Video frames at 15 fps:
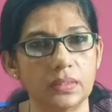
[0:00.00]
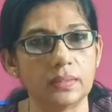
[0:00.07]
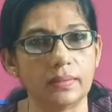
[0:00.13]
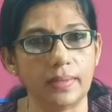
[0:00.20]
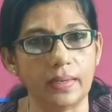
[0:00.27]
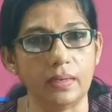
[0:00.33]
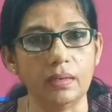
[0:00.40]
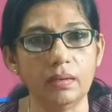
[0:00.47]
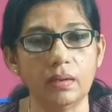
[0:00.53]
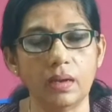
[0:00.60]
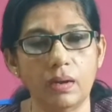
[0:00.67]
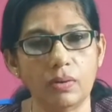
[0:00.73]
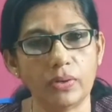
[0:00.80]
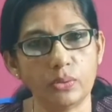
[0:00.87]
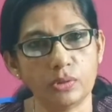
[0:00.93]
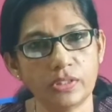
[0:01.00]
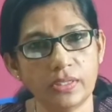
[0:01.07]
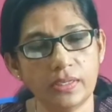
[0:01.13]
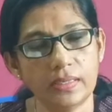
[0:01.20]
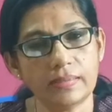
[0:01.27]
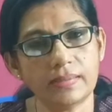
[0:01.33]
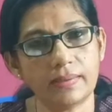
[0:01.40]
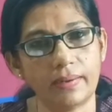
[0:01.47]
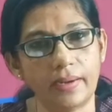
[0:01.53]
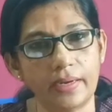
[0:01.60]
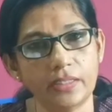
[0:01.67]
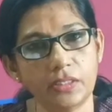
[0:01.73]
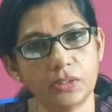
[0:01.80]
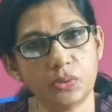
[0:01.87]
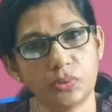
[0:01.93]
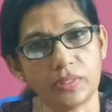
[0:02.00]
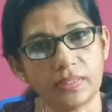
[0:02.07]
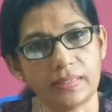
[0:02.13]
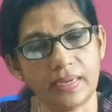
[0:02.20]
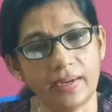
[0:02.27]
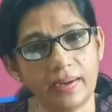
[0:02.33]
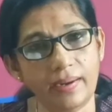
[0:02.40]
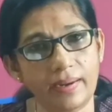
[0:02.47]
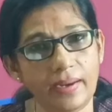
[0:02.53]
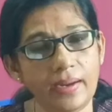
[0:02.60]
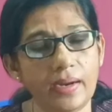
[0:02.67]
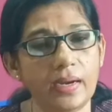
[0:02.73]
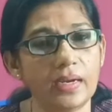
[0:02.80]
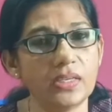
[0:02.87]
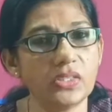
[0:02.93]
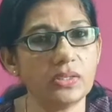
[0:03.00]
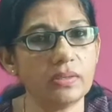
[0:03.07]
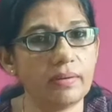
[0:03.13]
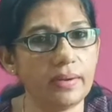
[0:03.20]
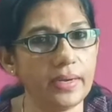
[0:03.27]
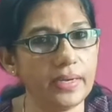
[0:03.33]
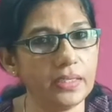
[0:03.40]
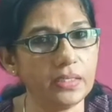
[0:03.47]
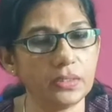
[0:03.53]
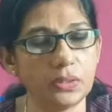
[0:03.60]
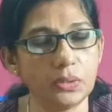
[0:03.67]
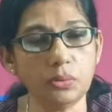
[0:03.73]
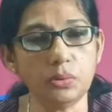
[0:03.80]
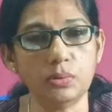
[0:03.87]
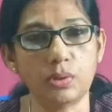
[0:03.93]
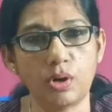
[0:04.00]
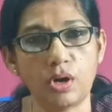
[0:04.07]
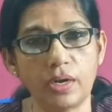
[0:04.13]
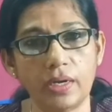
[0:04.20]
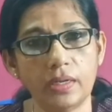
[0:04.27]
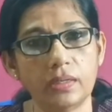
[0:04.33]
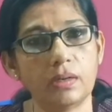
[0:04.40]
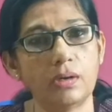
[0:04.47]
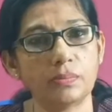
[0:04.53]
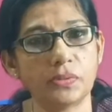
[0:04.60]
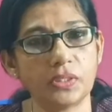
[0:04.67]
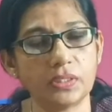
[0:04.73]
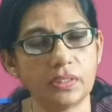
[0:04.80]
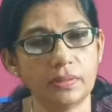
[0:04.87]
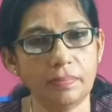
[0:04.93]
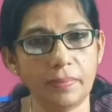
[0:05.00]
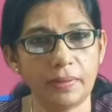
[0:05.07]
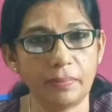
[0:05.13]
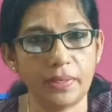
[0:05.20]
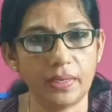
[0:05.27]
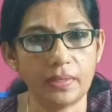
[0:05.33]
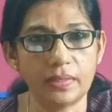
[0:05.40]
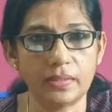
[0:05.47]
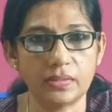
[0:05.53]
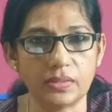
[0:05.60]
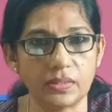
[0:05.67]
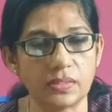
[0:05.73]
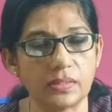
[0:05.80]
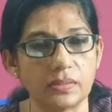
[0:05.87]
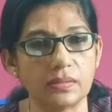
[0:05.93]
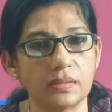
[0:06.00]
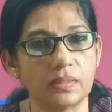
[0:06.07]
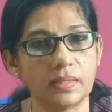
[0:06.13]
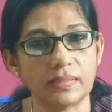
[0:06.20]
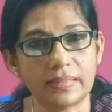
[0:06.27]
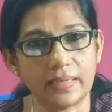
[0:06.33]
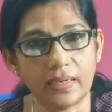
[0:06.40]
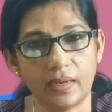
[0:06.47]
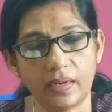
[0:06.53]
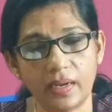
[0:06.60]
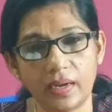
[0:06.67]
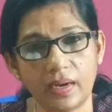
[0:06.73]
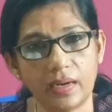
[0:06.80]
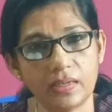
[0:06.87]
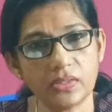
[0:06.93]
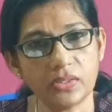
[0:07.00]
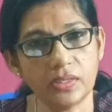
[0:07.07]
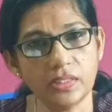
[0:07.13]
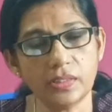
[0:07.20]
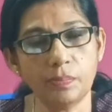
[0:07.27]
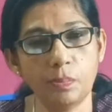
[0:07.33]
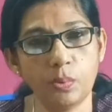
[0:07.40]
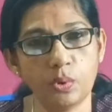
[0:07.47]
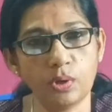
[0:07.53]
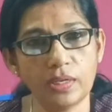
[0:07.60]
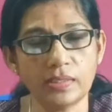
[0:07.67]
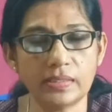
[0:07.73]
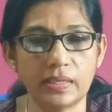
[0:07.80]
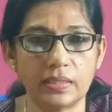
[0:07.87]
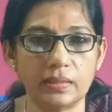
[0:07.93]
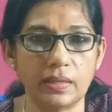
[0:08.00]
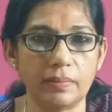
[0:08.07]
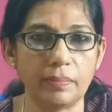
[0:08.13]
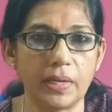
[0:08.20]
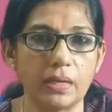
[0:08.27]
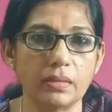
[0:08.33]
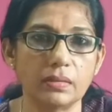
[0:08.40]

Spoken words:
Then our question is related to a secondary condition related to chronic obstructive pulmonary disease. The secondary condition is polycythemia.